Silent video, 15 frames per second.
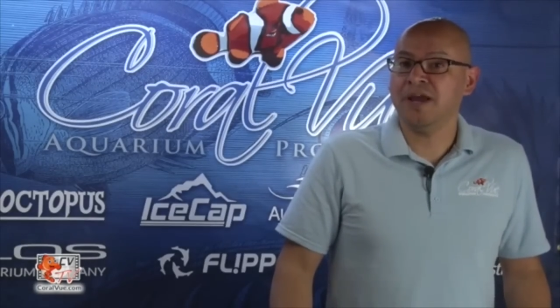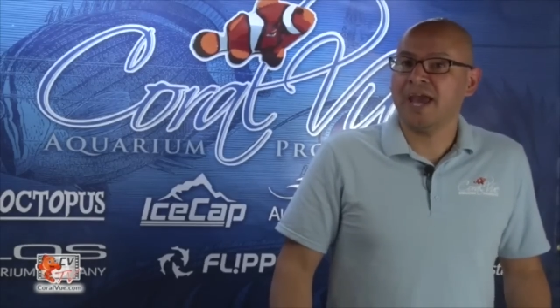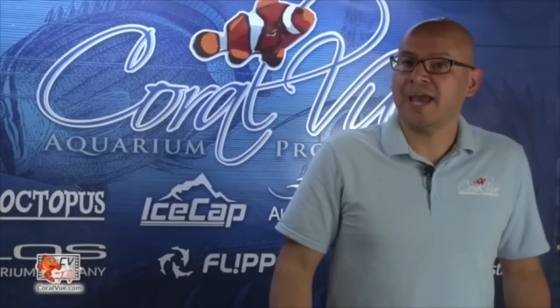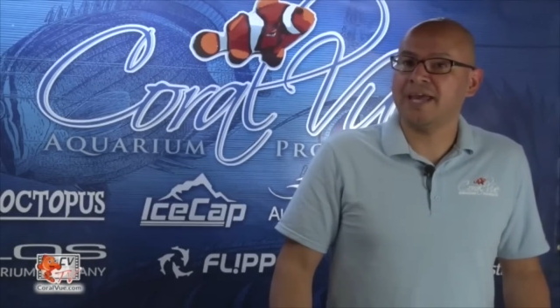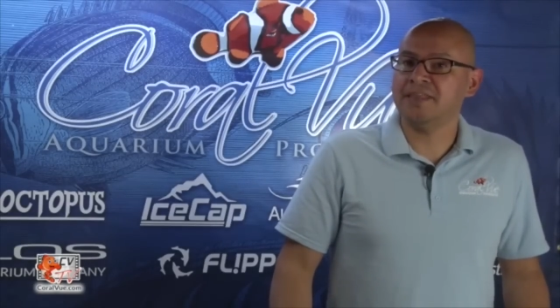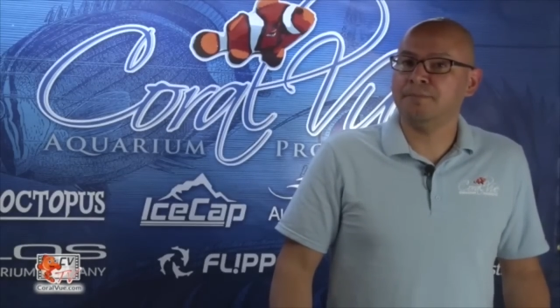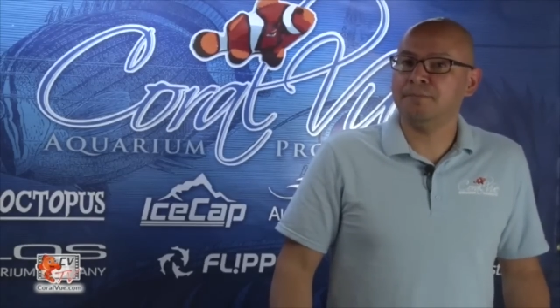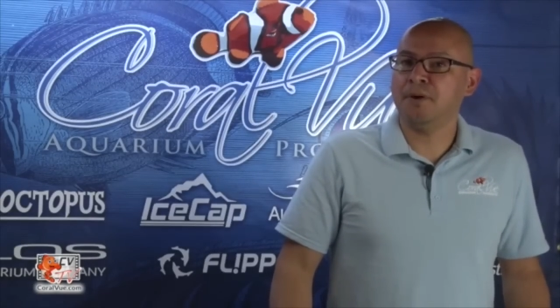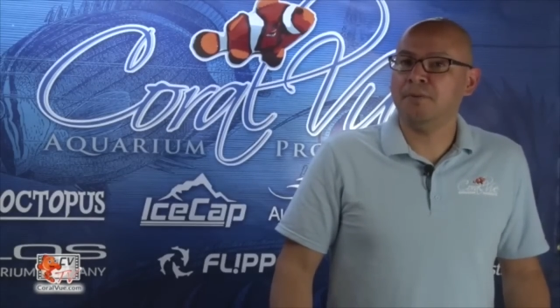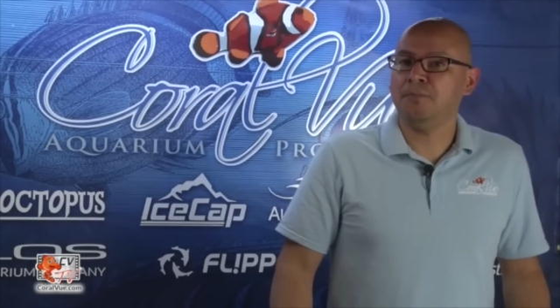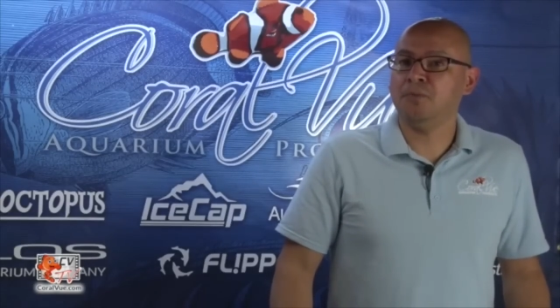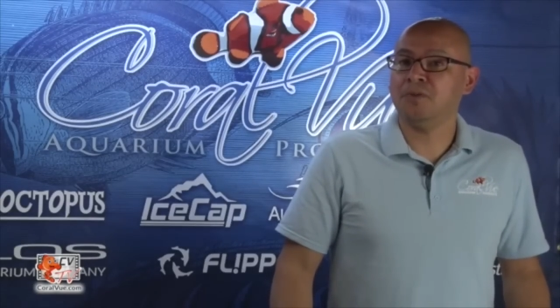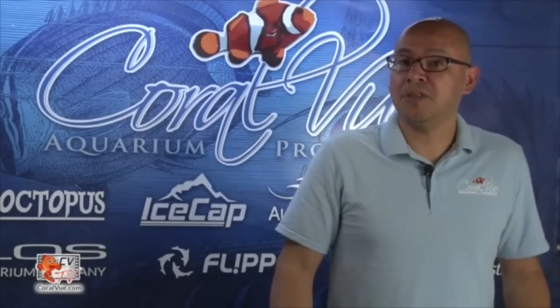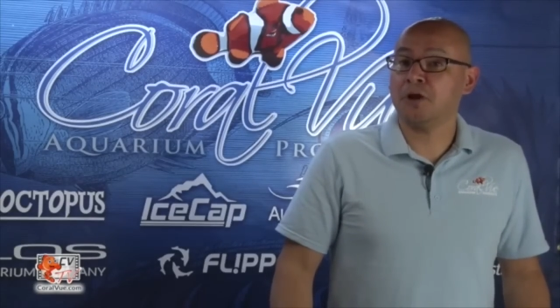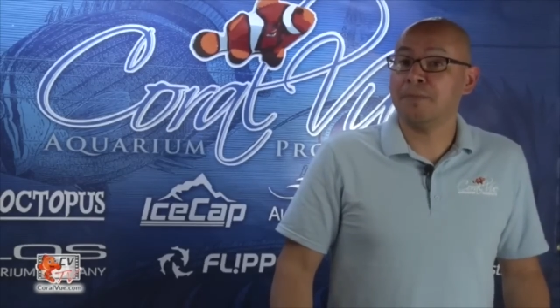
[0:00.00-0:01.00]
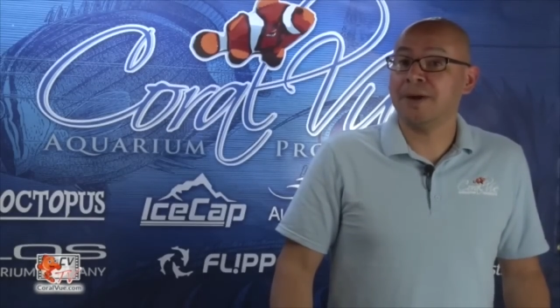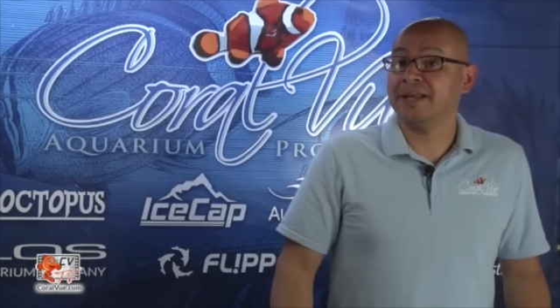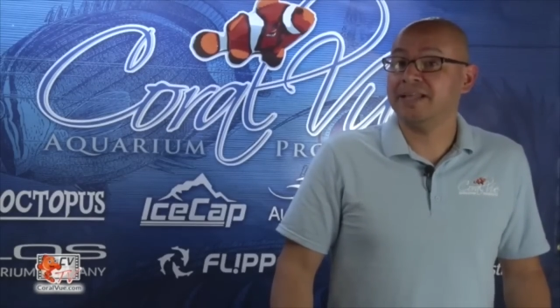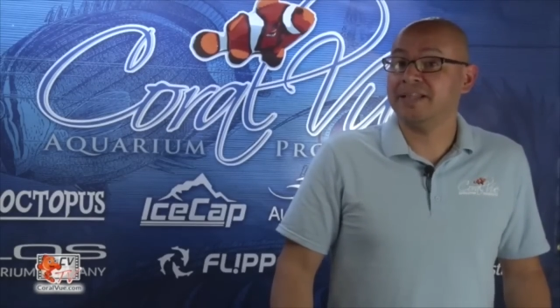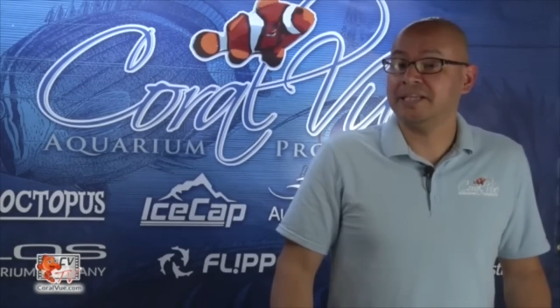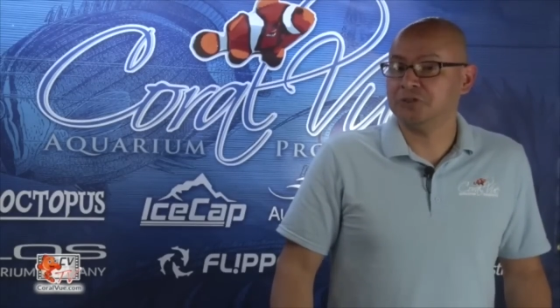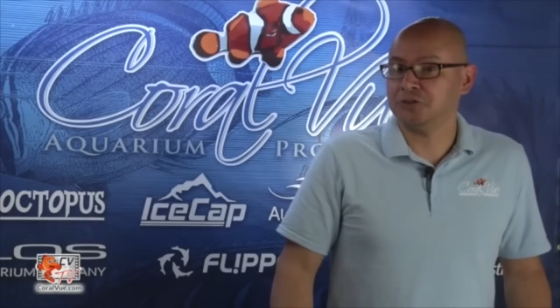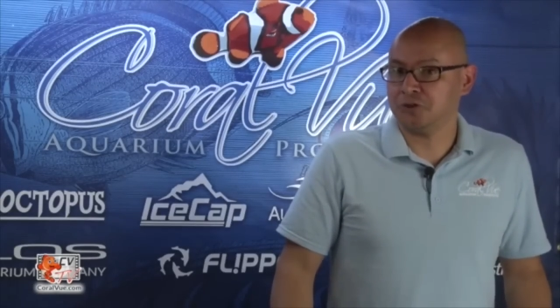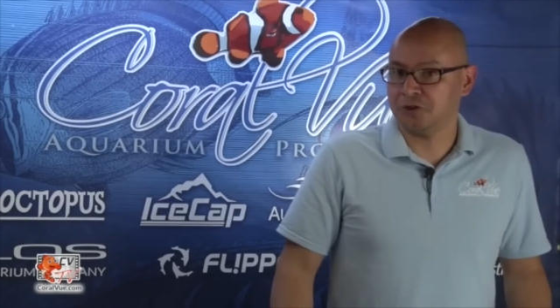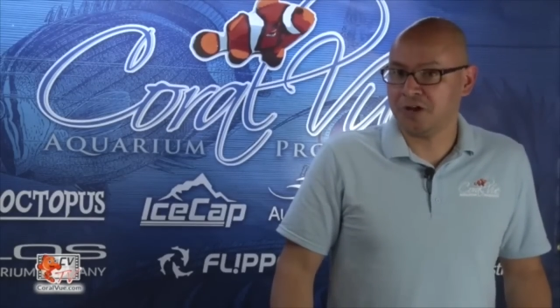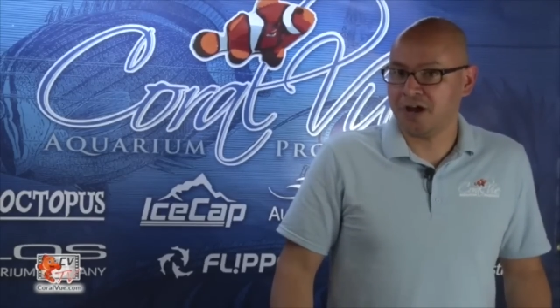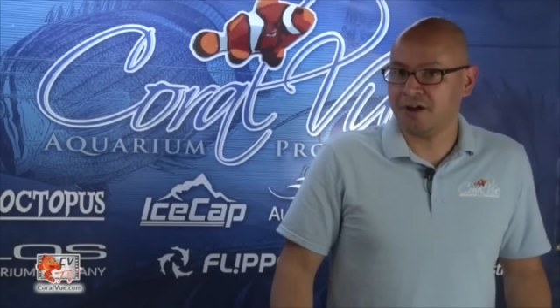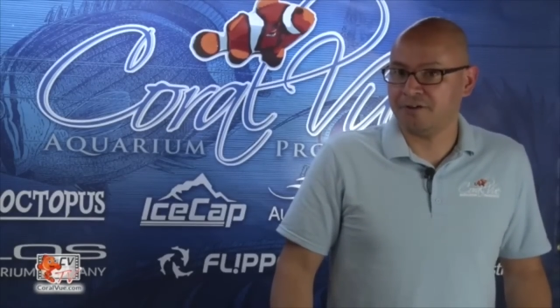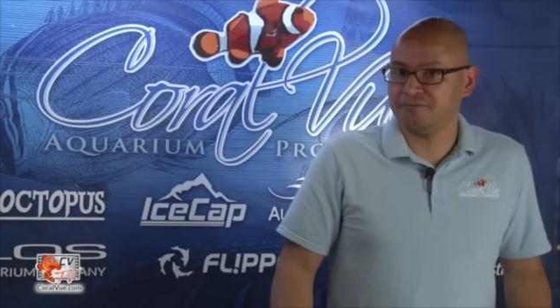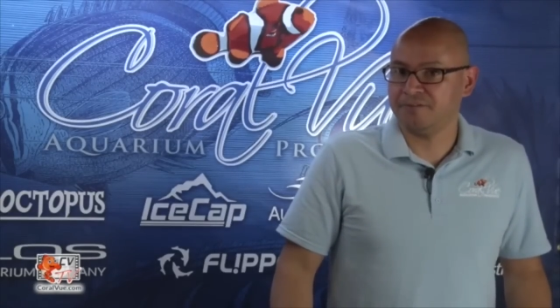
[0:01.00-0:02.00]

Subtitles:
and the pump will automatically turn off.